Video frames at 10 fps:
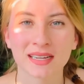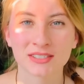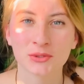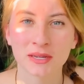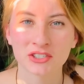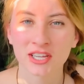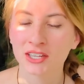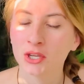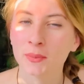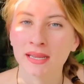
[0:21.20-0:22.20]
to my
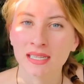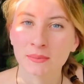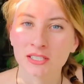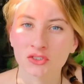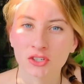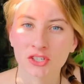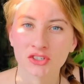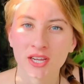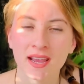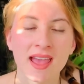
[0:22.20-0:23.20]
channel. My name is
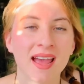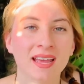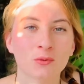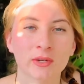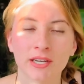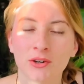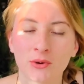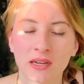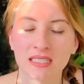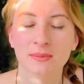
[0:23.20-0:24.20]
Trisha and we are
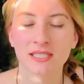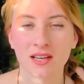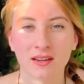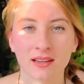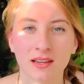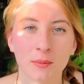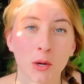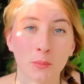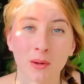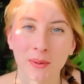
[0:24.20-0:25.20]
going to be talking
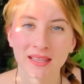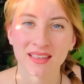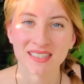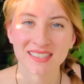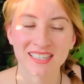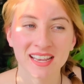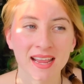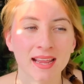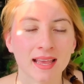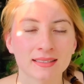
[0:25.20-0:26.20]
about ball pythons
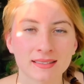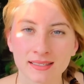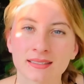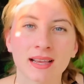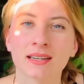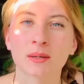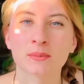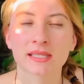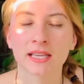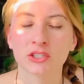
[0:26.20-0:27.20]
today and six
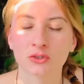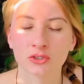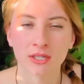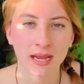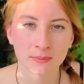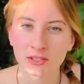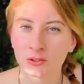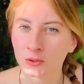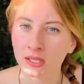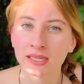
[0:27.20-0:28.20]
items that you should
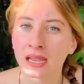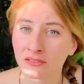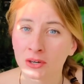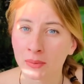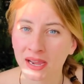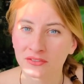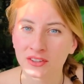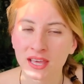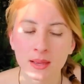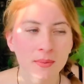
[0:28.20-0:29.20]
absolutely never buy for
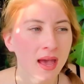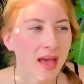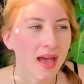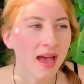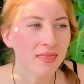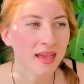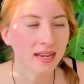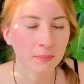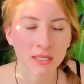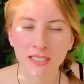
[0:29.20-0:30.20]
them. And then
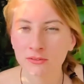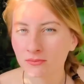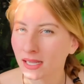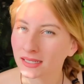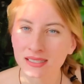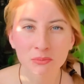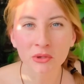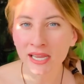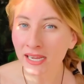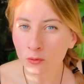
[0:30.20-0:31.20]
I'm going to
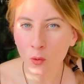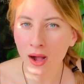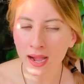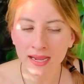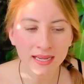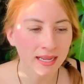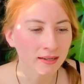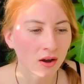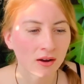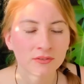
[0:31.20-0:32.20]
explain why
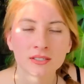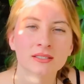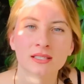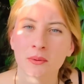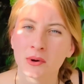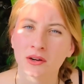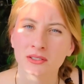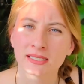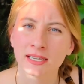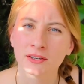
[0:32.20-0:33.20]
and offer some
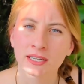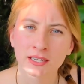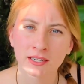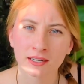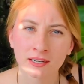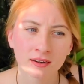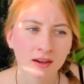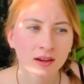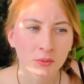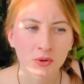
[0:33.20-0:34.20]
ulterior
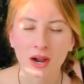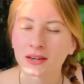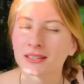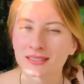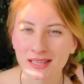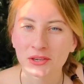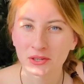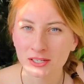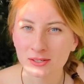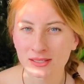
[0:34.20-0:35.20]
products that you
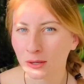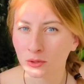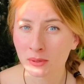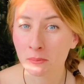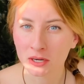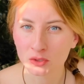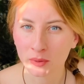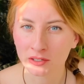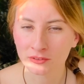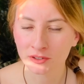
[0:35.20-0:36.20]
could use that would be much
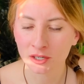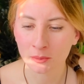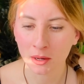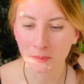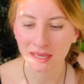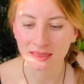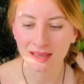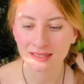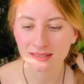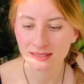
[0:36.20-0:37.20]
better for your ball
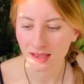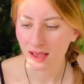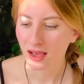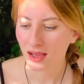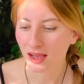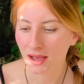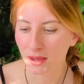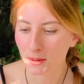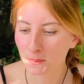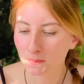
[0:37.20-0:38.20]
pythons.
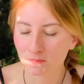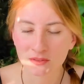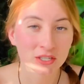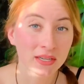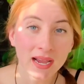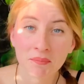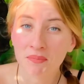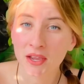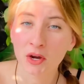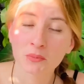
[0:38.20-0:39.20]
I
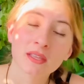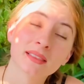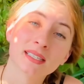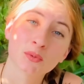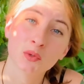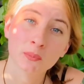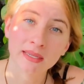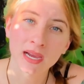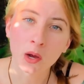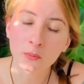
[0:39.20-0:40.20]
hope that this will
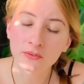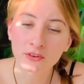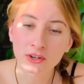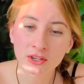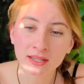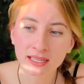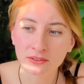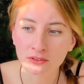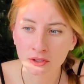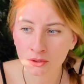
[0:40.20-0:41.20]
be helpful if
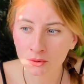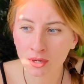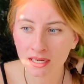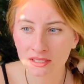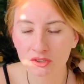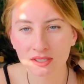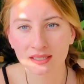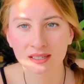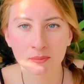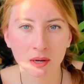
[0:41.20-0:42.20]
you are
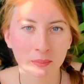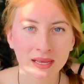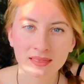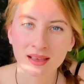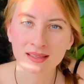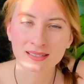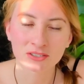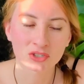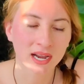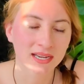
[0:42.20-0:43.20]
interested in ball pythons
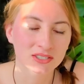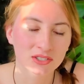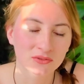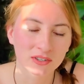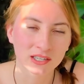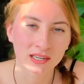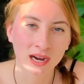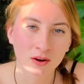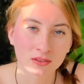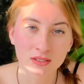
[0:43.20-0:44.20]
and trying to figure
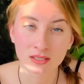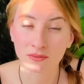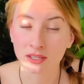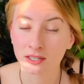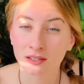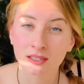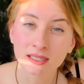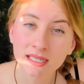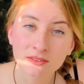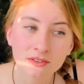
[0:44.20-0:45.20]
out the stuff that you're going to
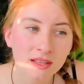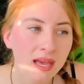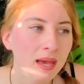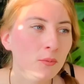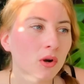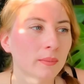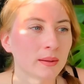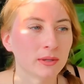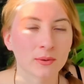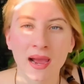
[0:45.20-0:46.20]
need for them, or
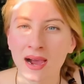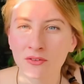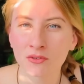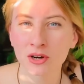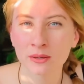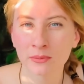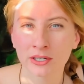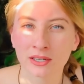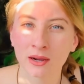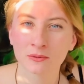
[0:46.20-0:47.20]
maybe you have one but
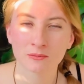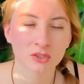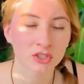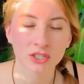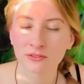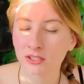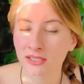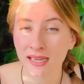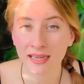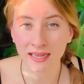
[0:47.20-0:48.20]
you're not sure if you're
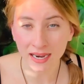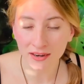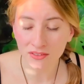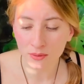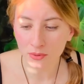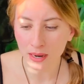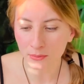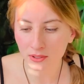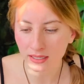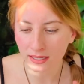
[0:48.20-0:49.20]
taking care of them
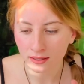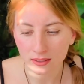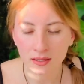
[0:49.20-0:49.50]
properly.